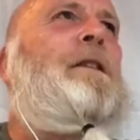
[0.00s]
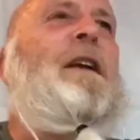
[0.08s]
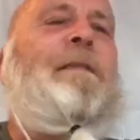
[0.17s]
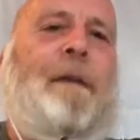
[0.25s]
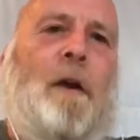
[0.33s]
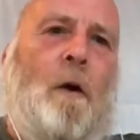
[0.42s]

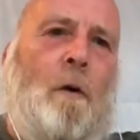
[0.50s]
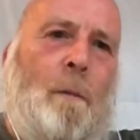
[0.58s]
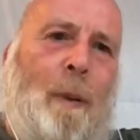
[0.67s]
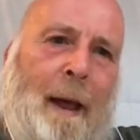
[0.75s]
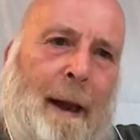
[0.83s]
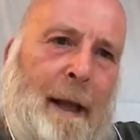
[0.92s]
difficult
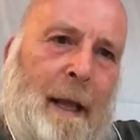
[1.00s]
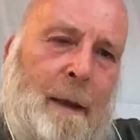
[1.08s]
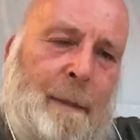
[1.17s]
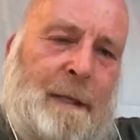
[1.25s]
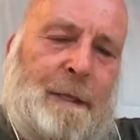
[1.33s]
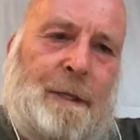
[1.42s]
planning
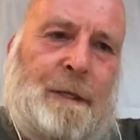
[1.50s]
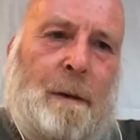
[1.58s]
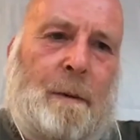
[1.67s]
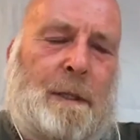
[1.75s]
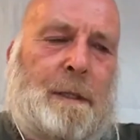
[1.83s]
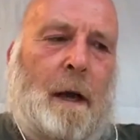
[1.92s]
committee,
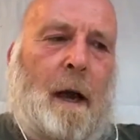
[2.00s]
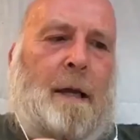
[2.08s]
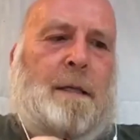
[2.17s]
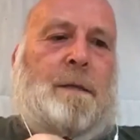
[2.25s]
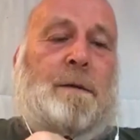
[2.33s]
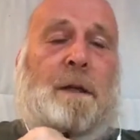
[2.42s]
shall we
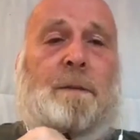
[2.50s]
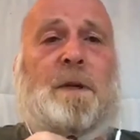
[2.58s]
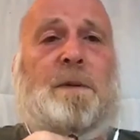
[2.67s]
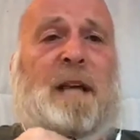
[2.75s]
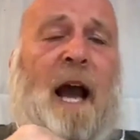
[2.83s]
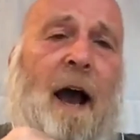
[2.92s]
say. So
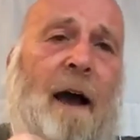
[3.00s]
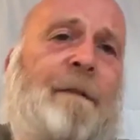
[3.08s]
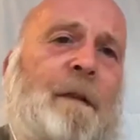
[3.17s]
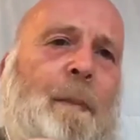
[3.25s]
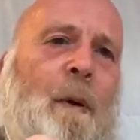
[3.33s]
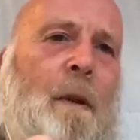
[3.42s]
sometimes you
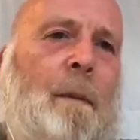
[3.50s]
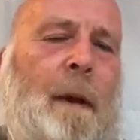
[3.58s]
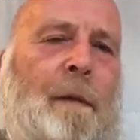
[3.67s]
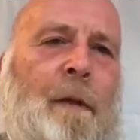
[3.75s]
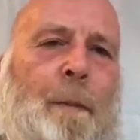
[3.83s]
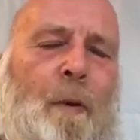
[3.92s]
have to put them
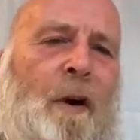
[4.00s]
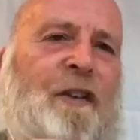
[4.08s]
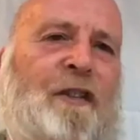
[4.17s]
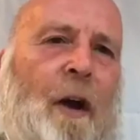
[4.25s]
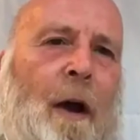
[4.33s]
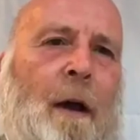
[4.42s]
under
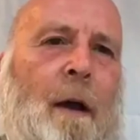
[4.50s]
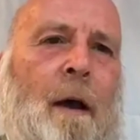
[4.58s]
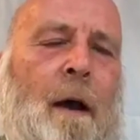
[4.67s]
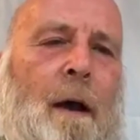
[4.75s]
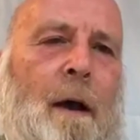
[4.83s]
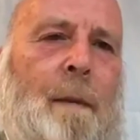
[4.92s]
pressure,
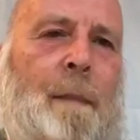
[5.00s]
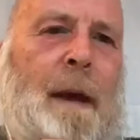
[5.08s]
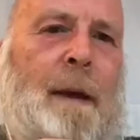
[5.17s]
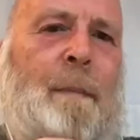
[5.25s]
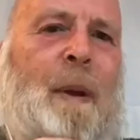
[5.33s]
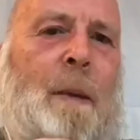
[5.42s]

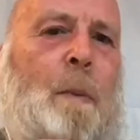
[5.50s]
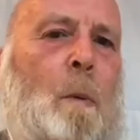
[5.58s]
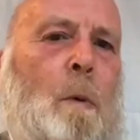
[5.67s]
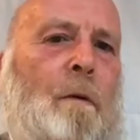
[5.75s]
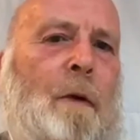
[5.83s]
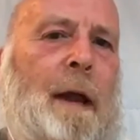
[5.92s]
and people
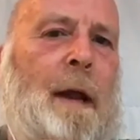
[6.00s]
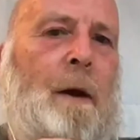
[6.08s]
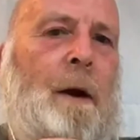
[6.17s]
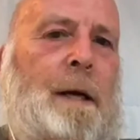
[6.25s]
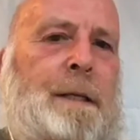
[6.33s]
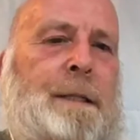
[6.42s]
will
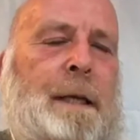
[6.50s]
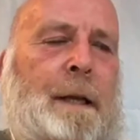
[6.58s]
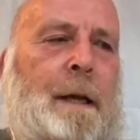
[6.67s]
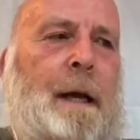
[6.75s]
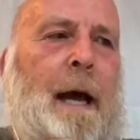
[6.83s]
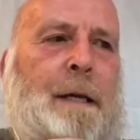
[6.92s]
realise
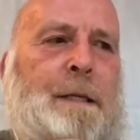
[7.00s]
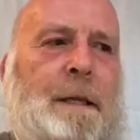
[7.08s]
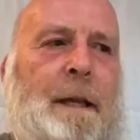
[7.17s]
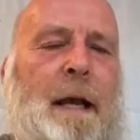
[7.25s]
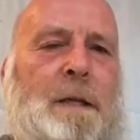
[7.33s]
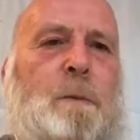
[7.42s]
that
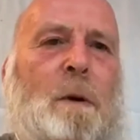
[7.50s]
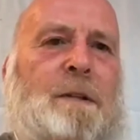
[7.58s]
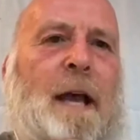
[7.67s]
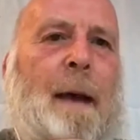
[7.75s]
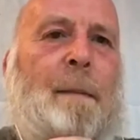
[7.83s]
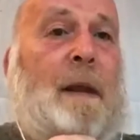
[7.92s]
actually that's
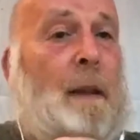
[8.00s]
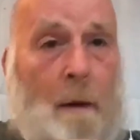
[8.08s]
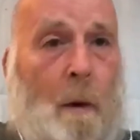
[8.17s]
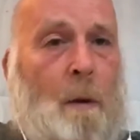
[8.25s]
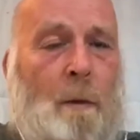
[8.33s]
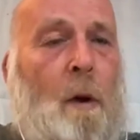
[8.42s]
what's happening. They
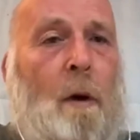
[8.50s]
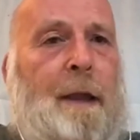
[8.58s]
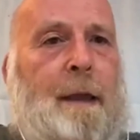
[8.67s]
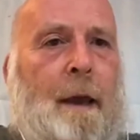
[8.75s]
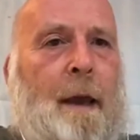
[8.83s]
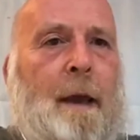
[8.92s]
won't
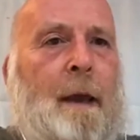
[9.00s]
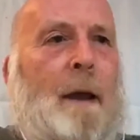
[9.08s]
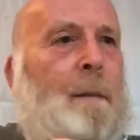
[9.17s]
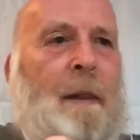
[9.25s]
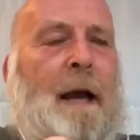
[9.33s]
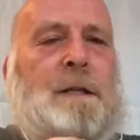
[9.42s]
like it,
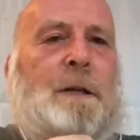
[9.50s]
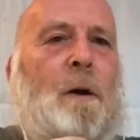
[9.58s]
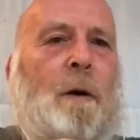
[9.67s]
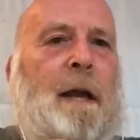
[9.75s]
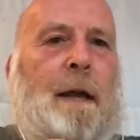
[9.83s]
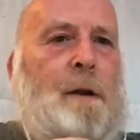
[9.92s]
but that's
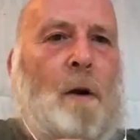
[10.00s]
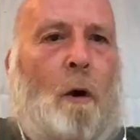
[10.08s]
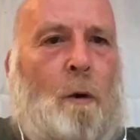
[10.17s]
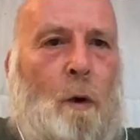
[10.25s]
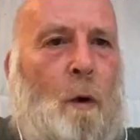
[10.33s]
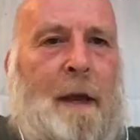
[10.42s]
not here.
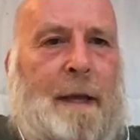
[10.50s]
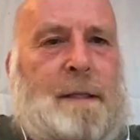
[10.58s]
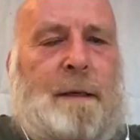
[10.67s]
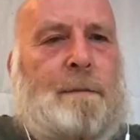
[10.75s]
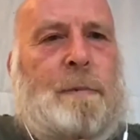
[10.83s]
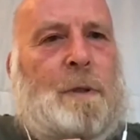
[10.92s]
You're not
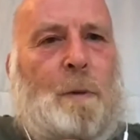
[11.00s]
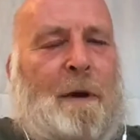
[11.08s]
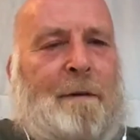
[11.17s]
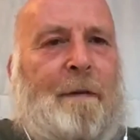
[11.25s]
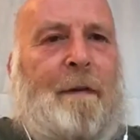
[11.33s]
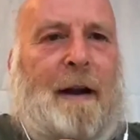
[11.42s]
here to
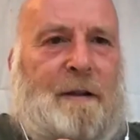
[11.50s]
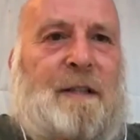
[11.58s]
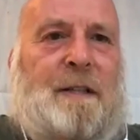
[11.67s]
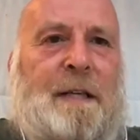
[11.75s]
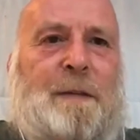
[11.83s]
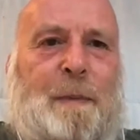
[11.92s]
win
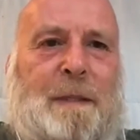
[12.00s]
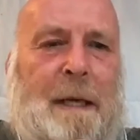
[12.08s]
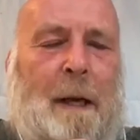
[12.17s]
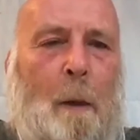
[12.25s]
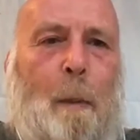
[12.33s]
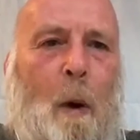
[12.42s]
friends at this
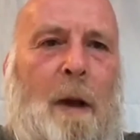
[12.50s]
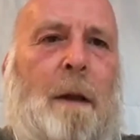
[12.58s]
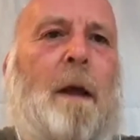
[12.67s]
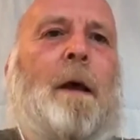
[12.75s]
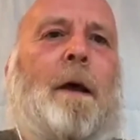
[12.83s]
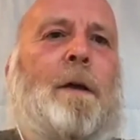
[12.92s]
particular point.